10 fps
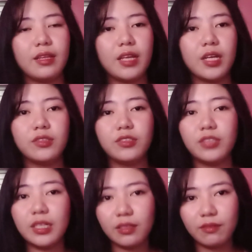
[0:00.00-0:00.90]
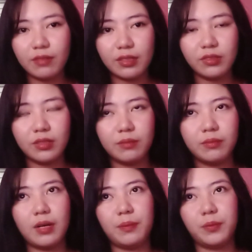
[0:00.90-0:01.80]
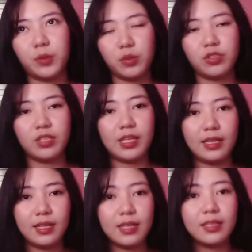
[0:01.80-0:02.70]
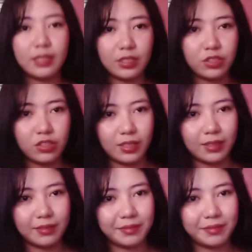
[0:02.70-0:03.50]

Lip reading: the constructivism approach in teaching.